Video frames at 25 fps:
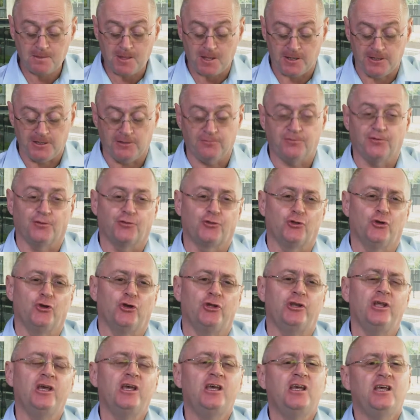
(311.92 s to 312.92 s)
And then for
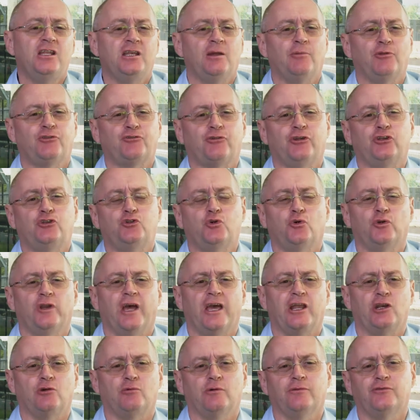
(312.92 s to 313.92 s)
third, number three,
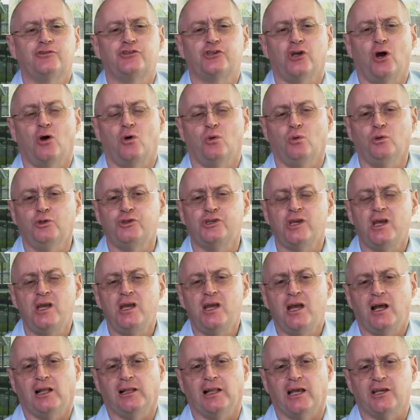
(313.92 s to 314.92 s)
Tornado of Souls,
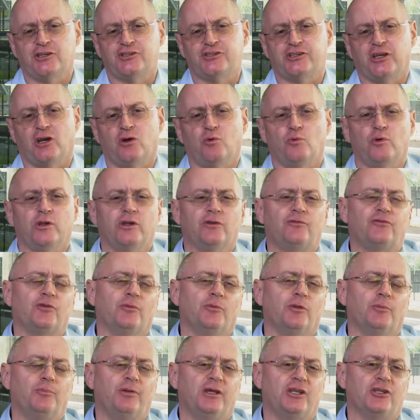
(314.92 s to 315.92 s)
a last start winner
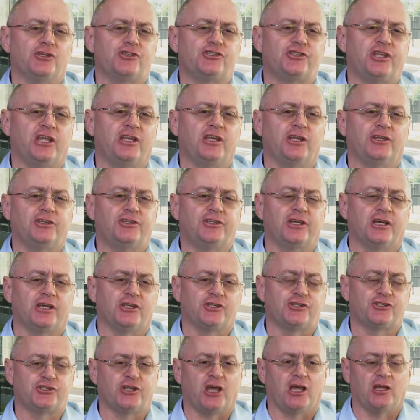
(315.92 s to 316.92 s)
from the Peter Stennett
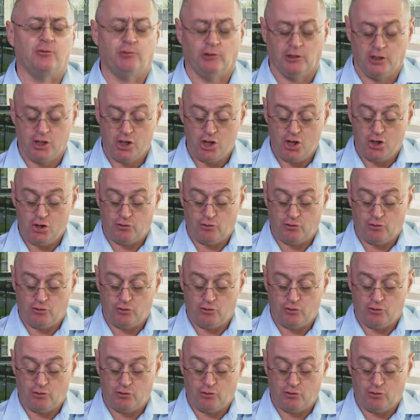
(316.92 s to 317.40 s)
uh, stable.